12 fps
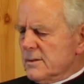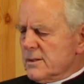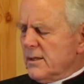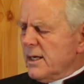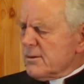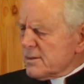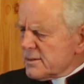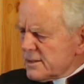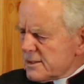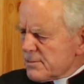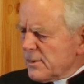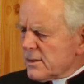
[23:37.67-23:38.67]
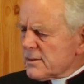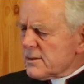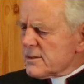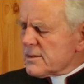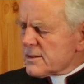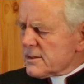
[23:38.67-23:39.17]
So how can these
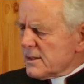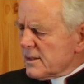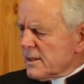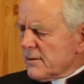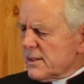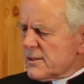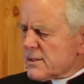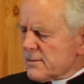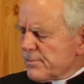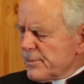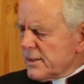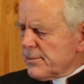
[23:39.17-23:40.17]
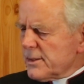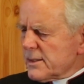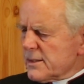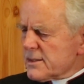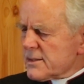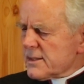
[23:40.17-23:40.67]
moderns, these
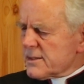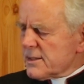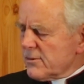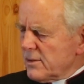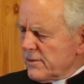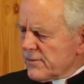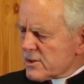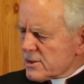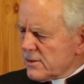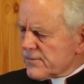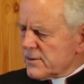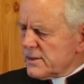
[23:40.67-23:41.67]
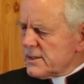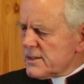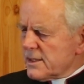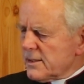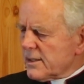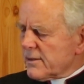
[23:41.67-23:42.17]
suburbanites, as I say, who live a soft and
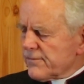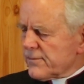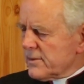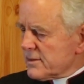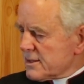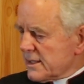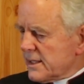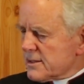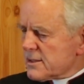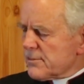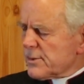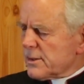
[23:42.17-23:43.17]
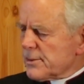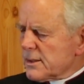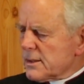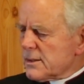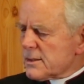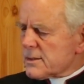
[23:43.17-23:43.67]
easy life as
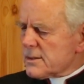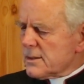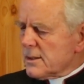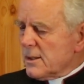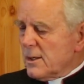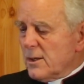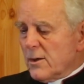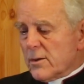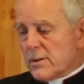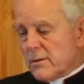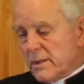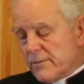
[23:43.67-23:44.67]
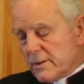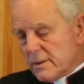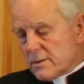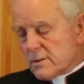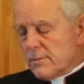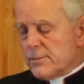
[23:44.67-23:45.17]
suburbanites, although heaven
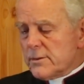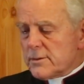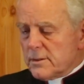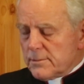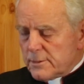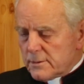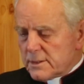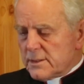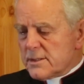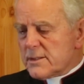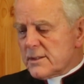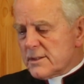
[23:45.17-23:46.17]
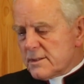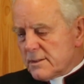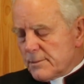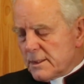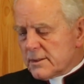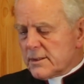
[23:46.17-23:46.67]
knows commuting is
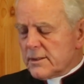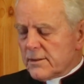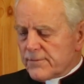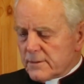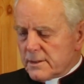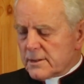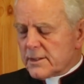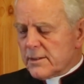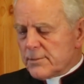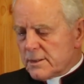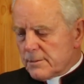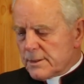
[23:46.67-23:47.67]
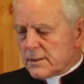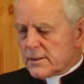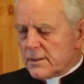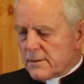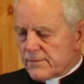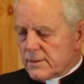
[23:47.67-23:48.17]
demanding enough on it, can be
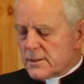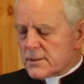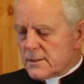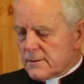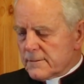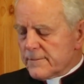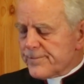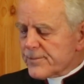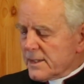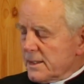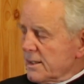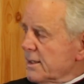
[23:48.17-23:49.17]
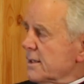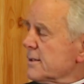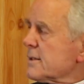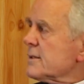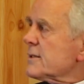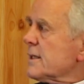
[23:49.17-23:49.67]
demanding enough on its own, and
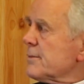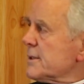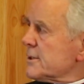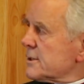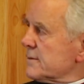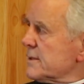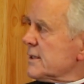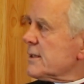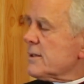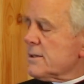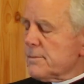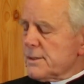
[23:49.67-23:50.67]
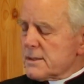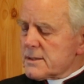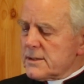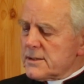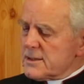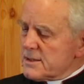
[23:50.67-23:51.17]
the contamination of the air in the big
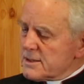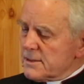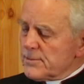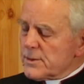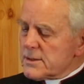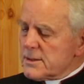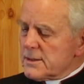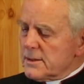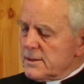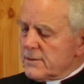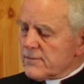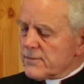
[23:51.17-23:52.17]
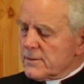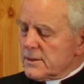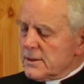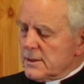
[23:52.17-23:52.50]
cities is unpleasant enough.